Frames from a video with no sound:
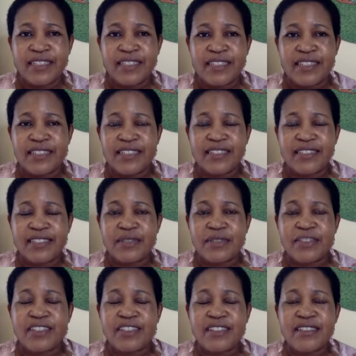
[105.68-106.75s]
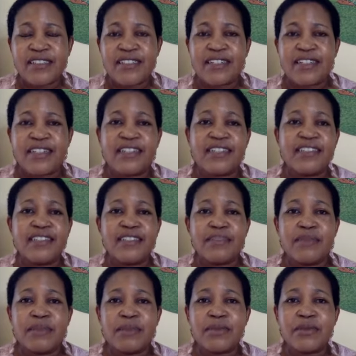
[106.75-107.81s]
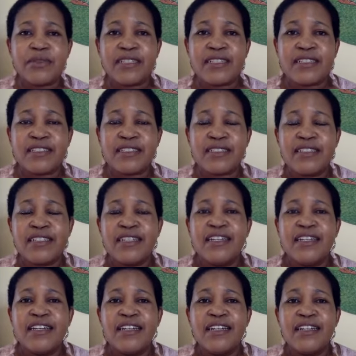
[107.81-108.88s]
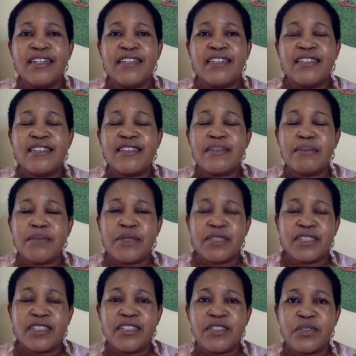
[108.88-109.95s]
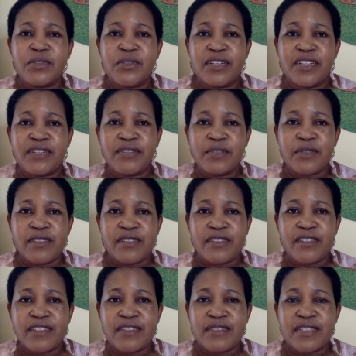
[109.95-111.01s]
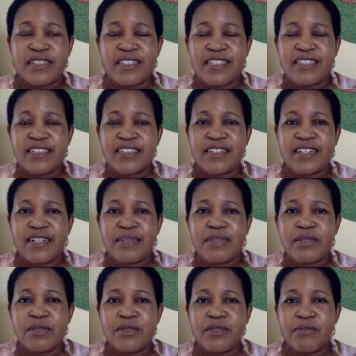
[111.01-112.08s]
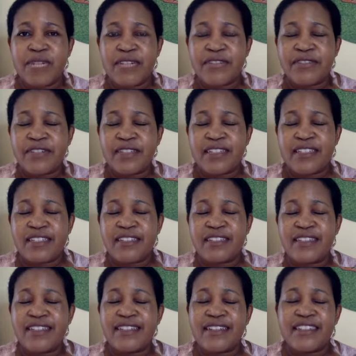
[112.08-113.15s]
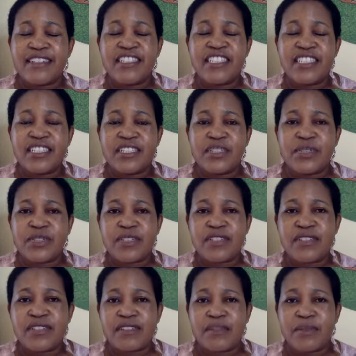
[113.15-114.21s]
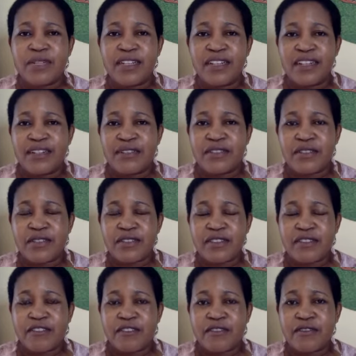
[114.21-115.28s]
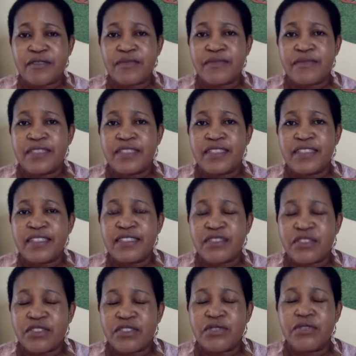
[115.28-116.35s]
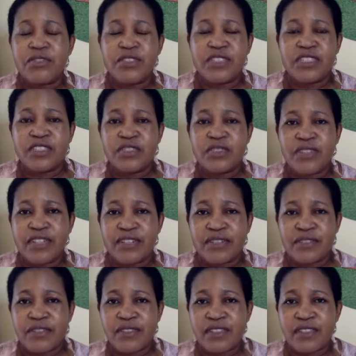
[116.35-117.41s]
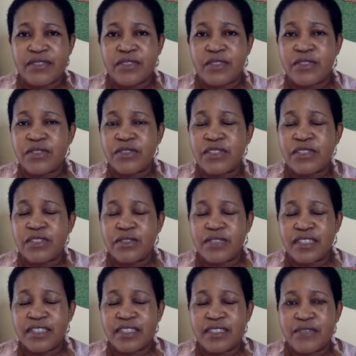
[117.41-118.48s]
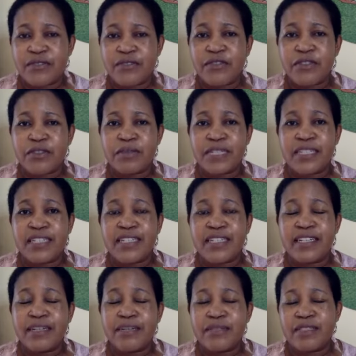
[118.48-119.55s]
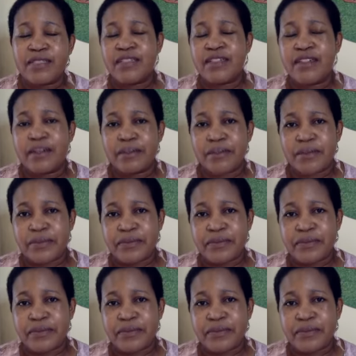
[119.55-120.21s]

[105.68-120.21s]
And was just encouraging people that it's important to love ourselves. And at times we might find that it's a cliche to tell someone, love yourself. It's true, you need to love yourself because you cannot give from an empty cup.